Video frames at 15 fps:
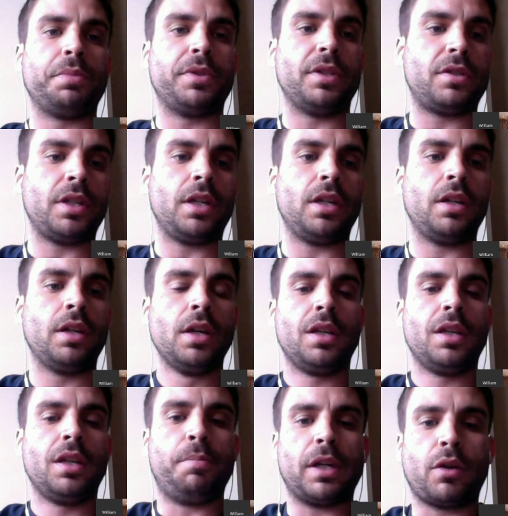hope to see
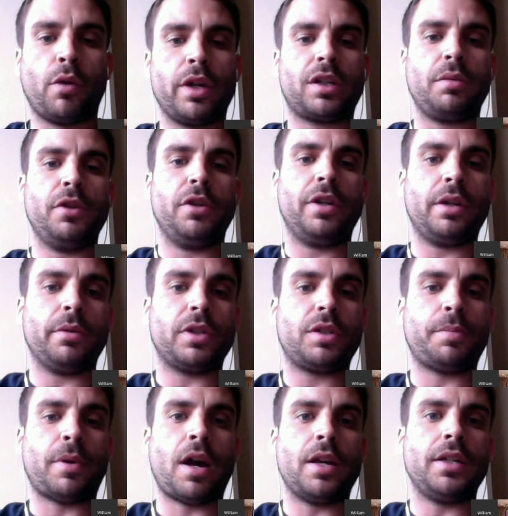the Bitcoin community
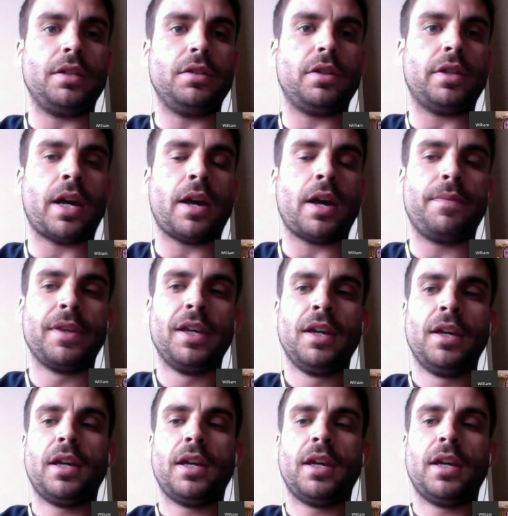responding to that.